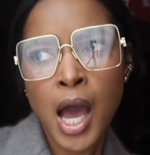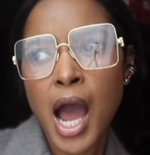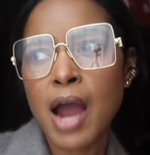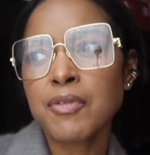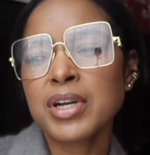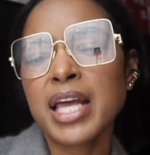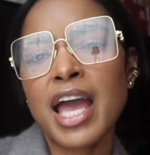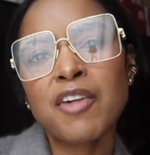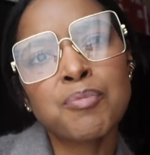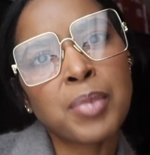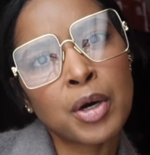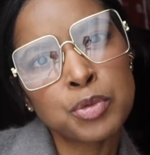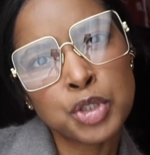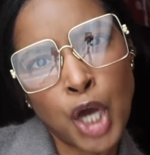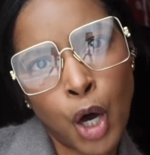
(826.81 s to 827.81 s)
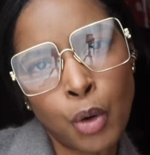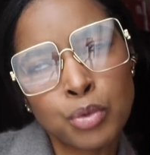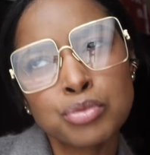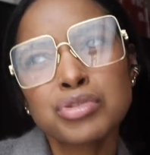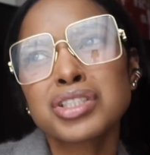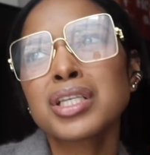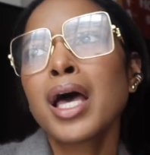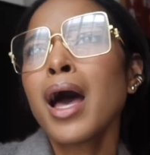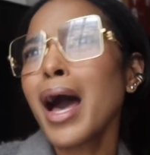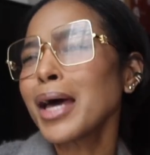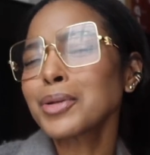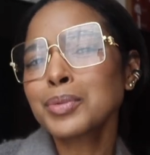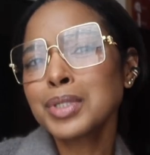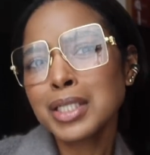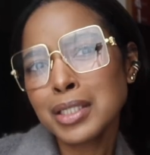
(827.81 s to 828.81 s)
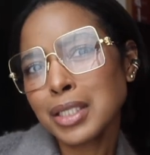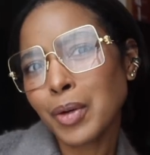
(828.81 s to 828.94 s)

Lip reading: I already have bunions. I don't need